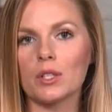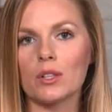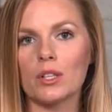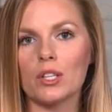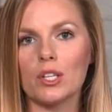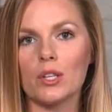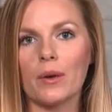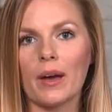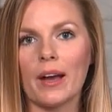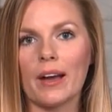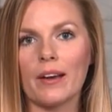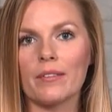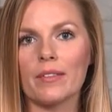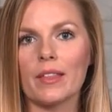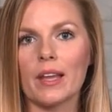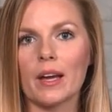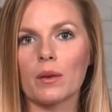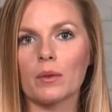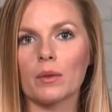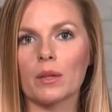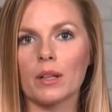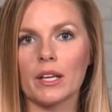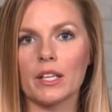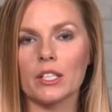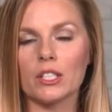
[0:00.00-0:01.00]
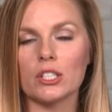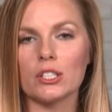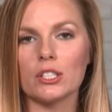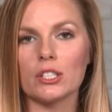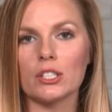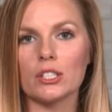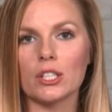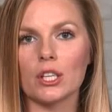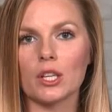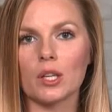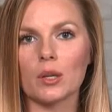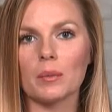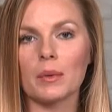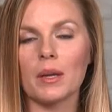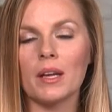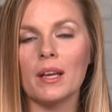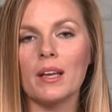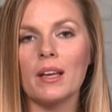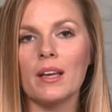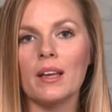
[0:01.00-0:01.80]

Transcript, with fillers: so that you have that relationship,